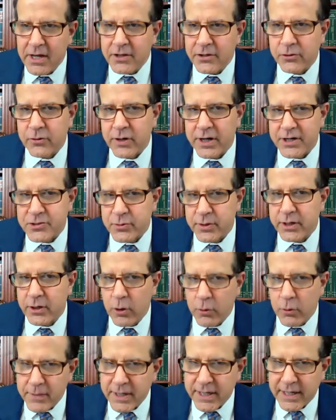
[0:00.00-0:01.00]
the graduate
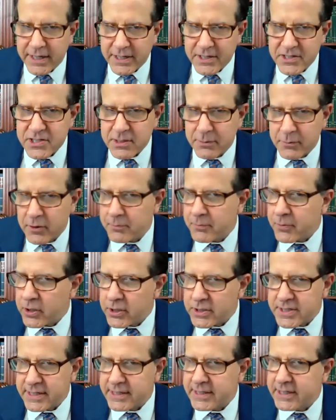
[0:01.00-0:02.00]
omitted summer
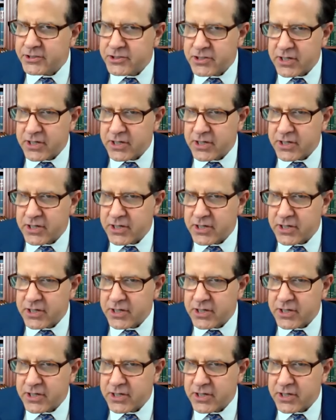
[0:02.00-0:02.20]
bartending